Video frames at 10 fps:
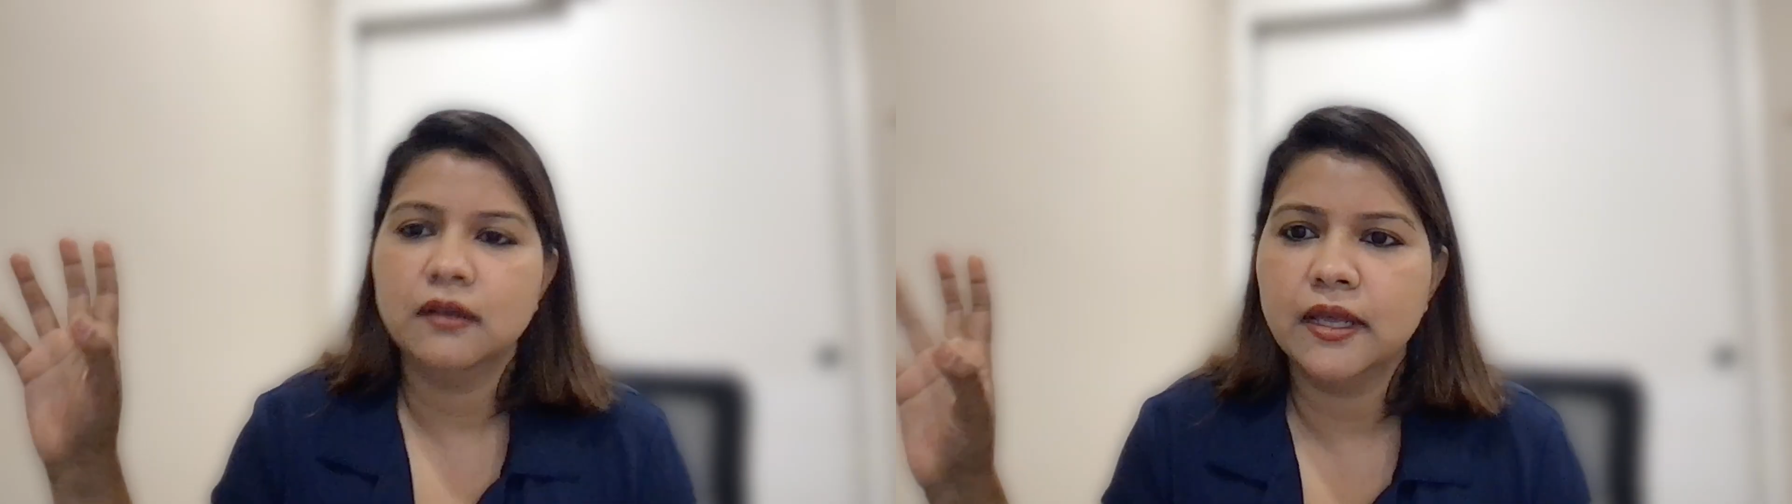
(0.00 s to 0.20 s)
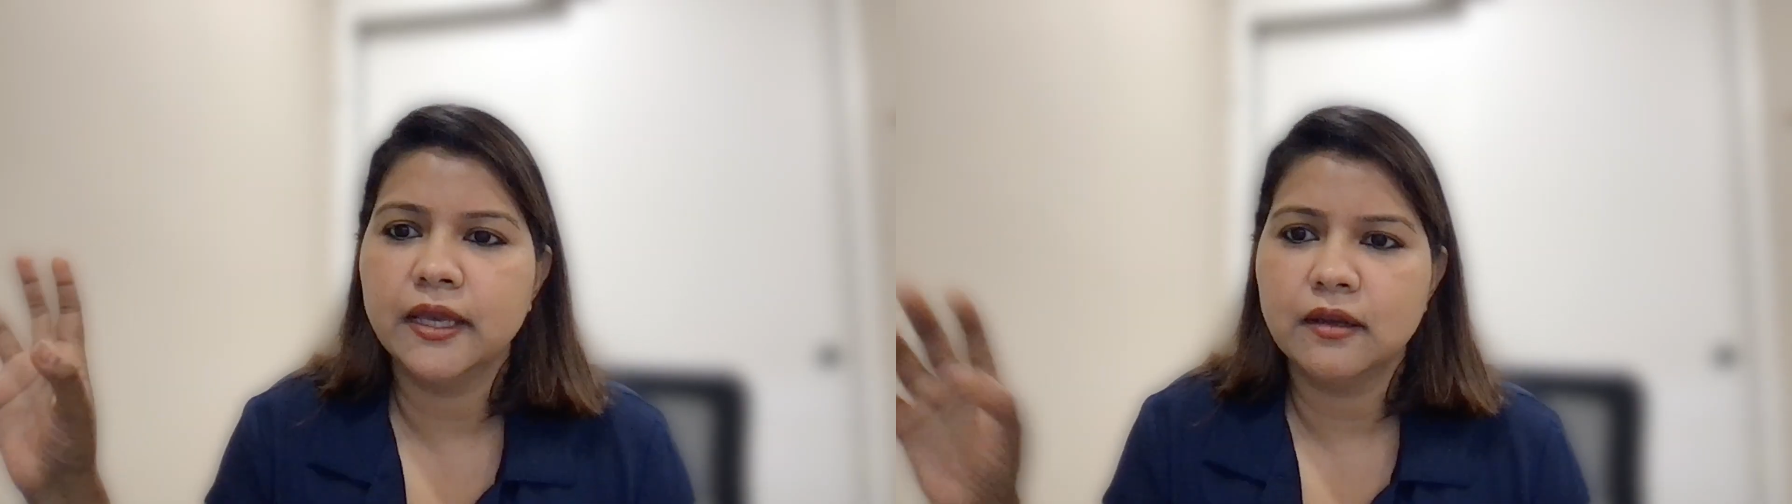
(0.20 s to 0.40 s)

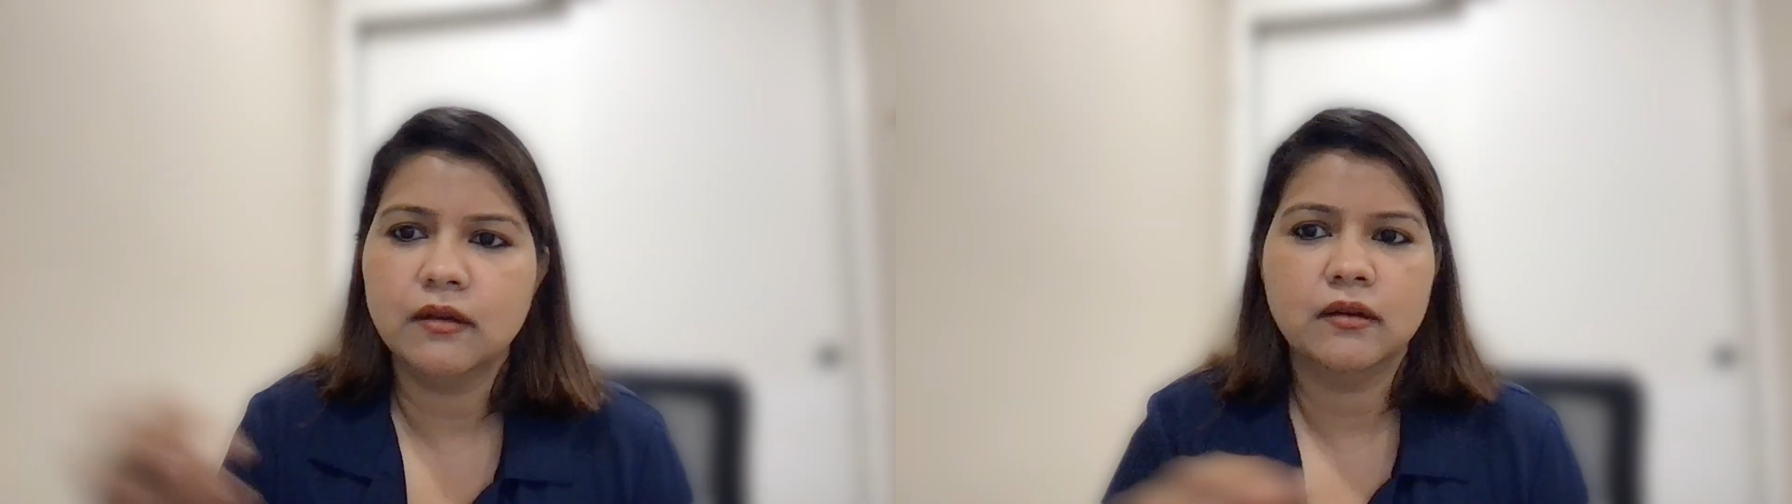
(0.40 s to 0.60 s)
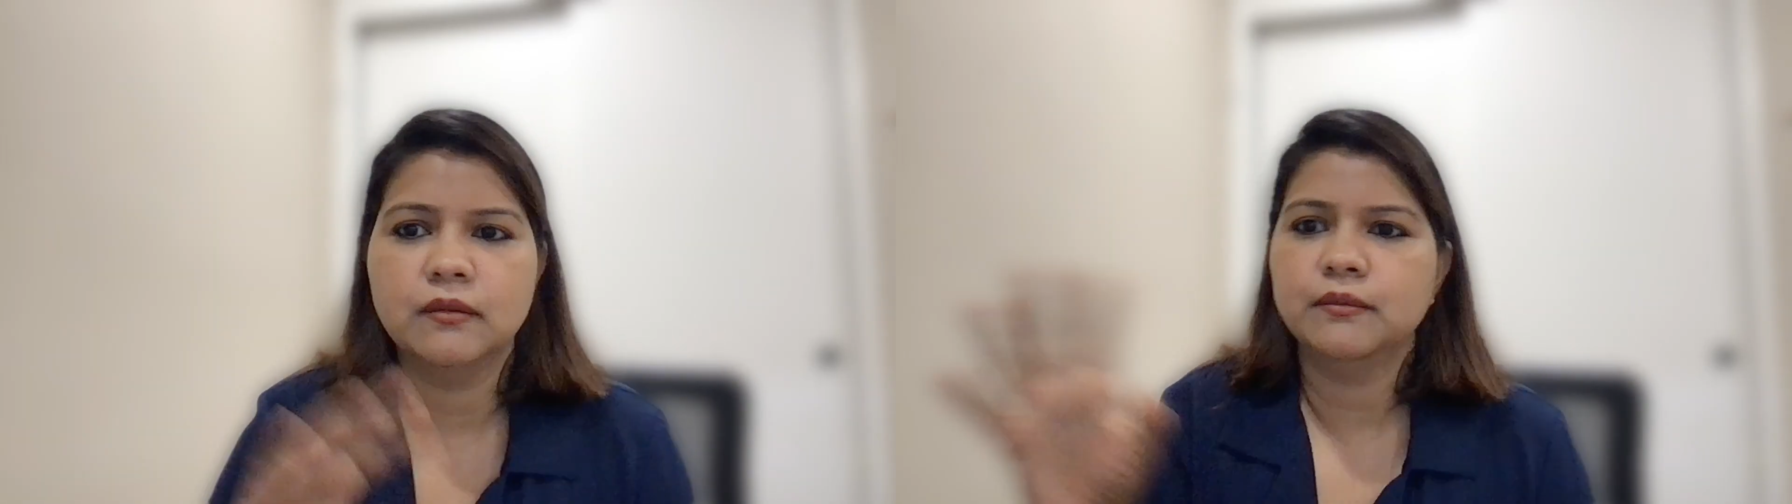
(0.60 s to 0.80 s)
Like,
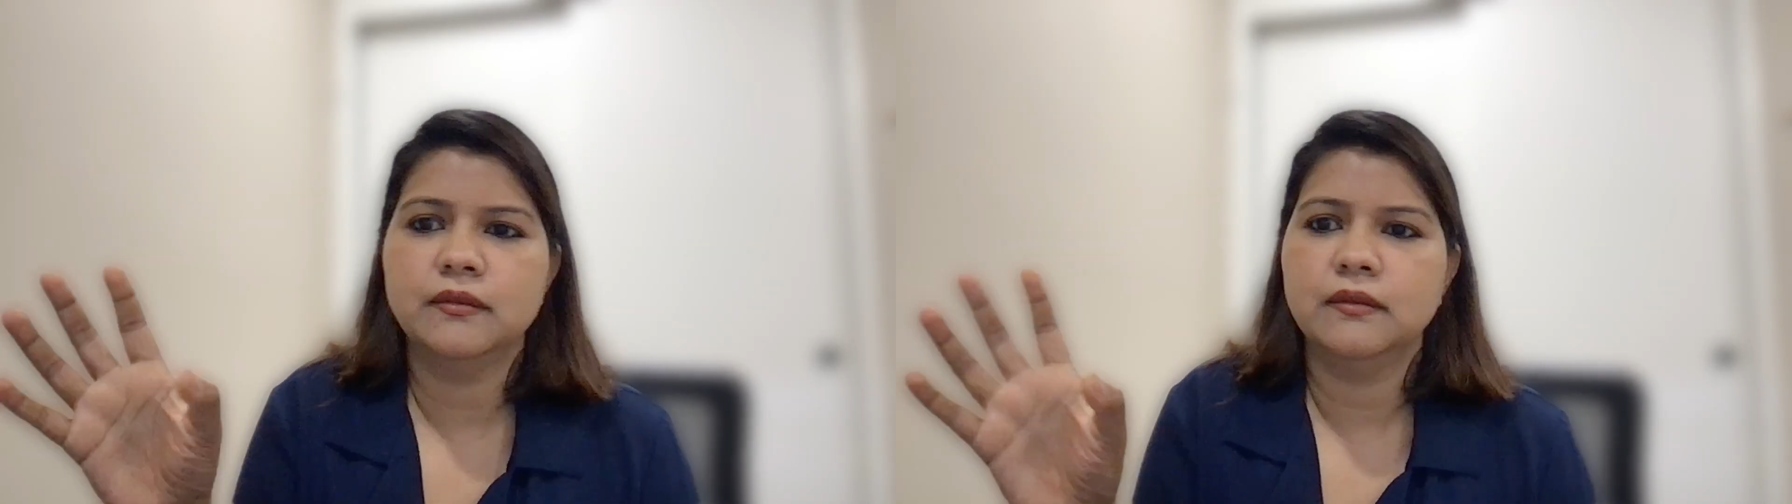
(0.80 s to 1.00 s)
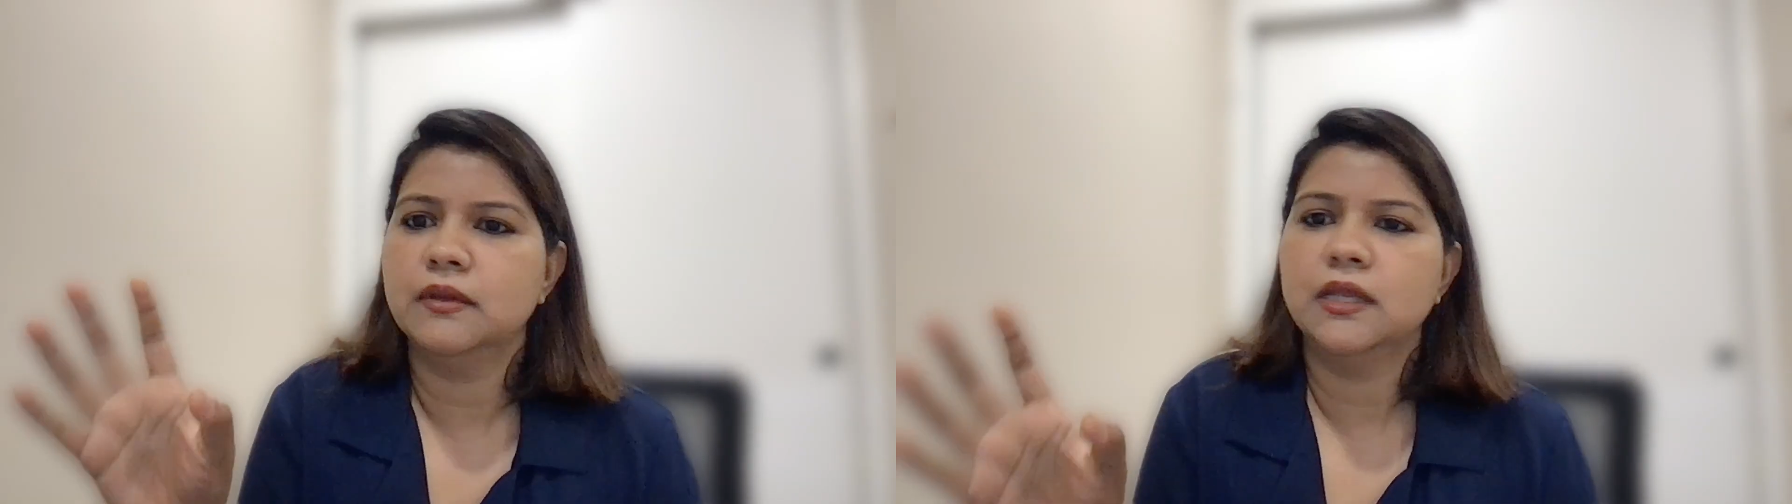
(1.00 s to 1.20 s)

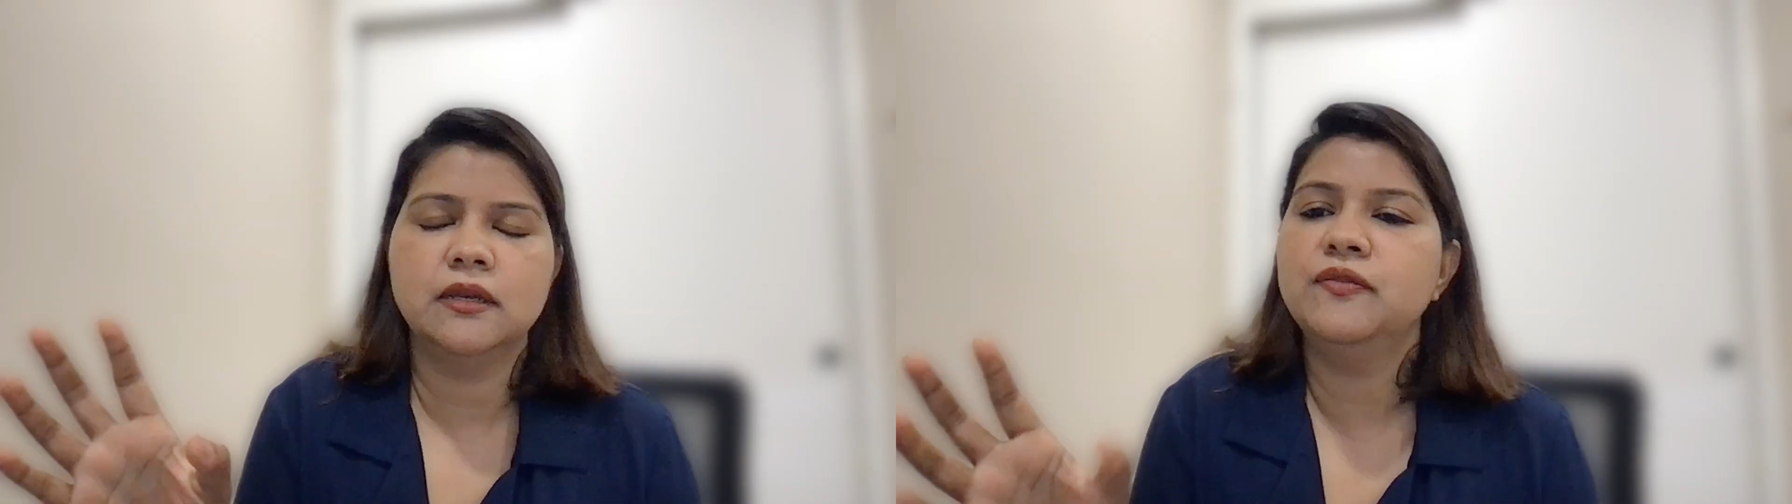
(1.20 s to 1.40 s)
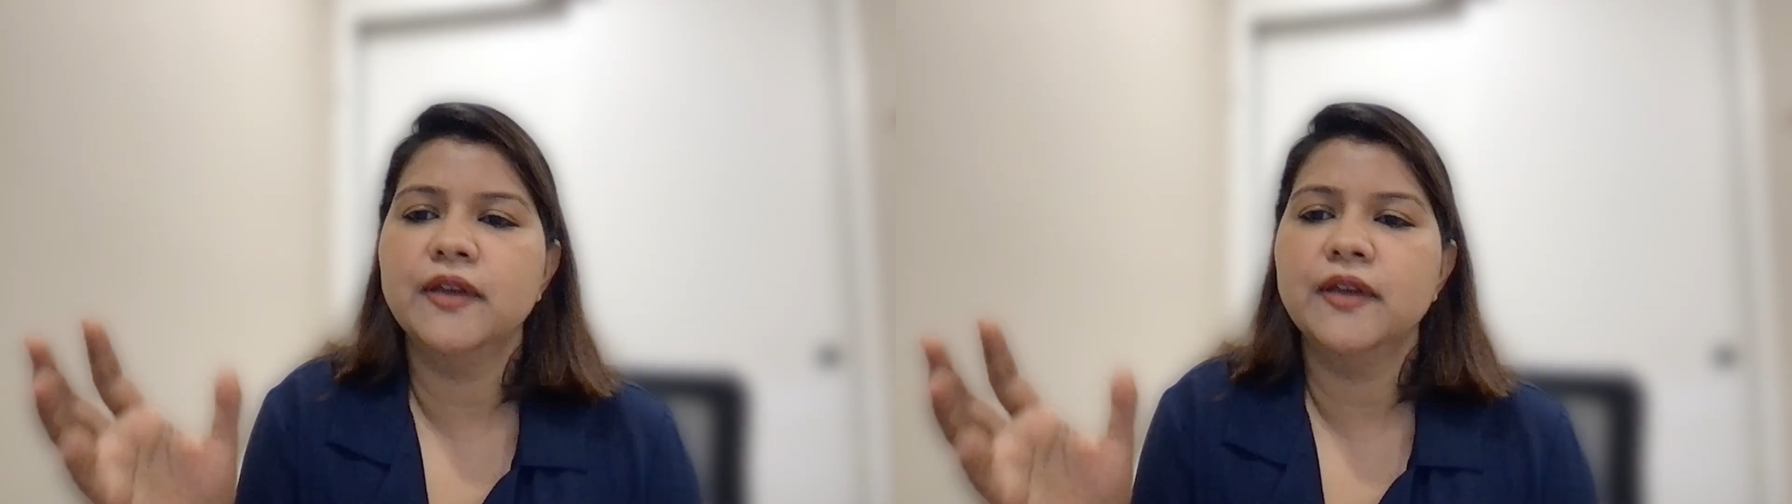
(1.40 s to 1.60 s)

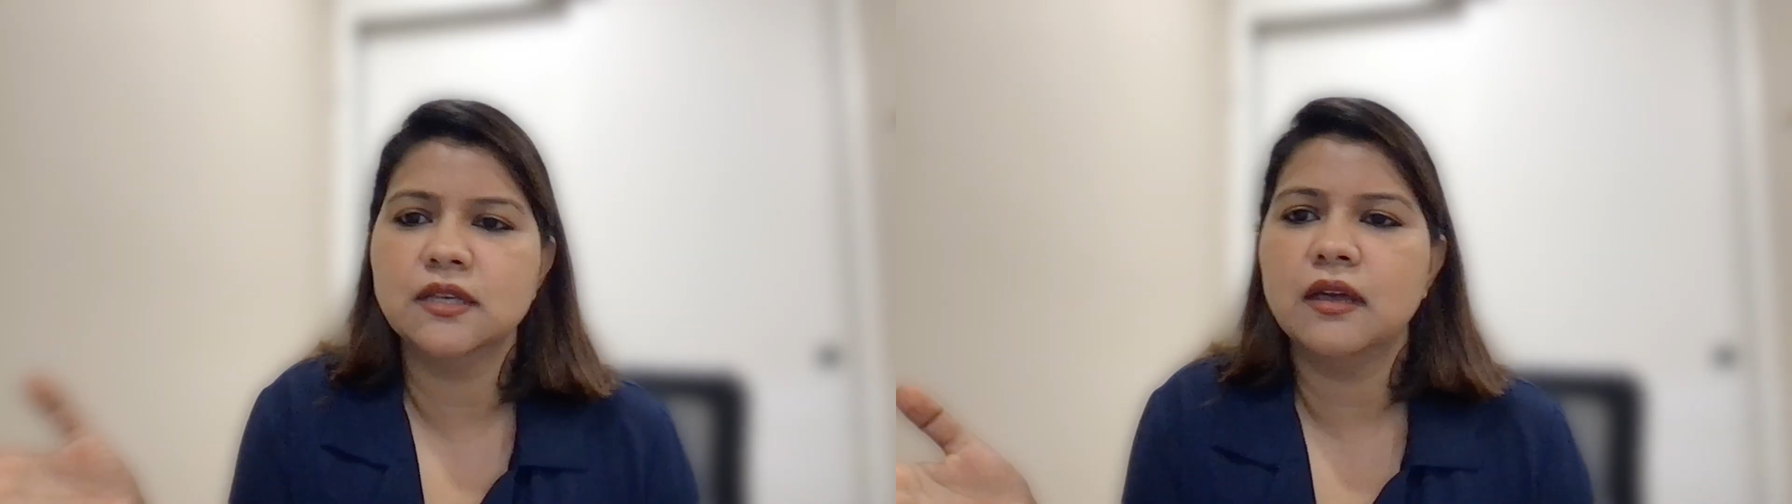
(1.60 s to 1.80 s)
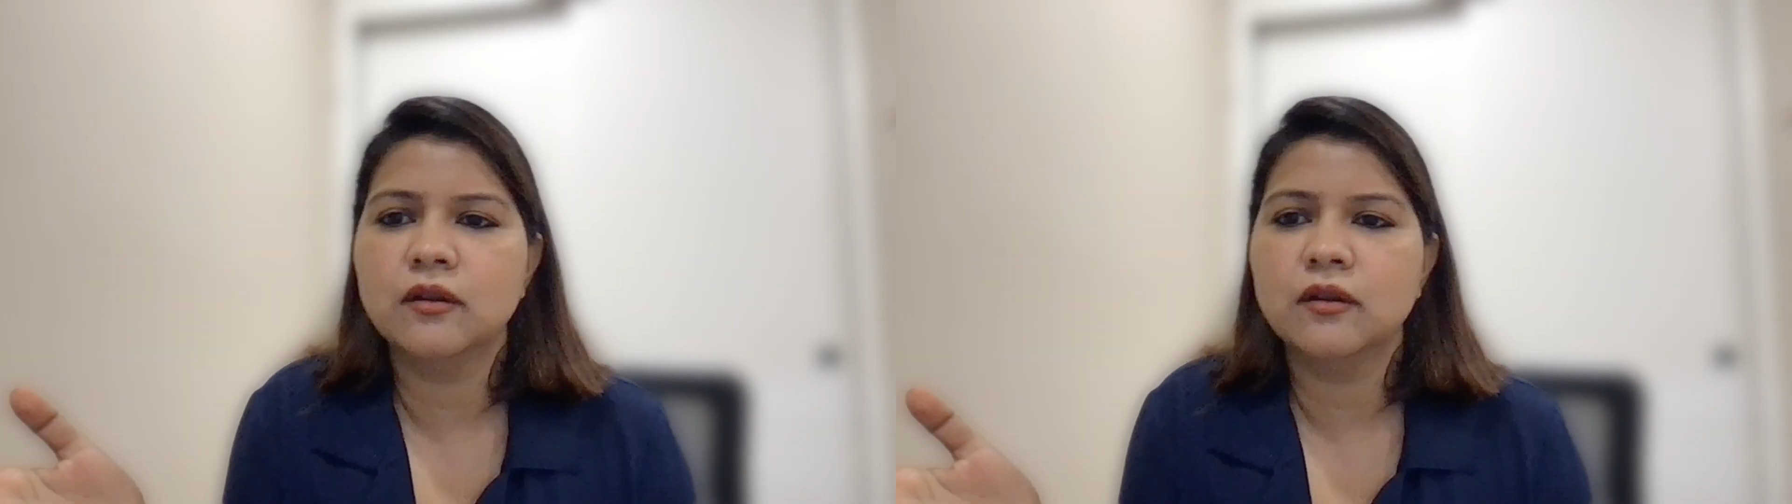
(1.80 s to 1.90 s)
defects